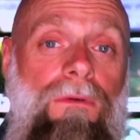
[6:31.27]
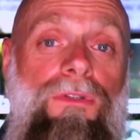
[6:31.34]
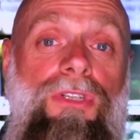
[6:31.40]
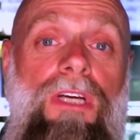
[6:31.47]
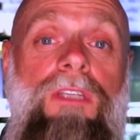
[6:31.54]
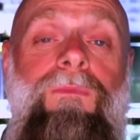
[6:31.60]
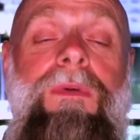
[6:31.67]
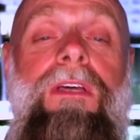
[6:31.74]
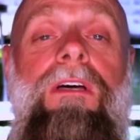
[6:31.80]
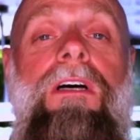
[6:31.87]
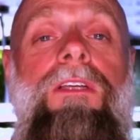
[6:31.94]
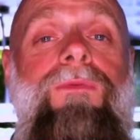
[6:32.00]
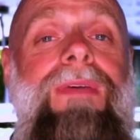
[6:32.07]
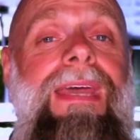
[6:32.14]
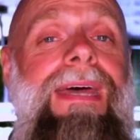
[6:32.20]
Just
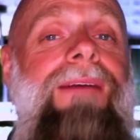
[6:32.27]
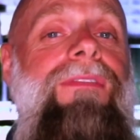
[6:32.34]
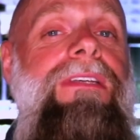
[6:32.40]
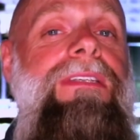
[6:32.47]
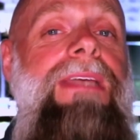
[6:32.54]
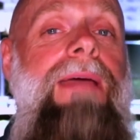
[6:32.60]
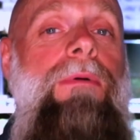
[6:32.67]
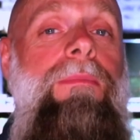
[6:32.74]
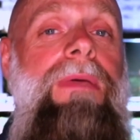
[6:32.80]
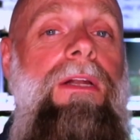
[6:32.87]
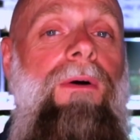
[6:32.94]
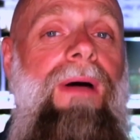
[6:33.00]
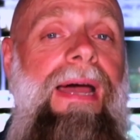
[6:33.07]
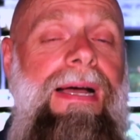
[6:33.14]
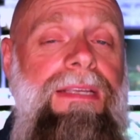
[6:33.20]
because we have the same
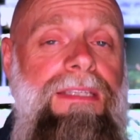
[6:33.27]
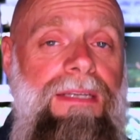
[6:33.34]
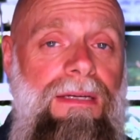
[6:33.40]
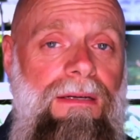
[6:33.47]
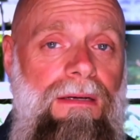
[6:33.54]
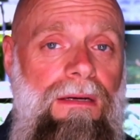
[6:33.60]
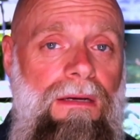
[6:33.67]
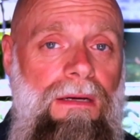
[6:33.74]
amino acid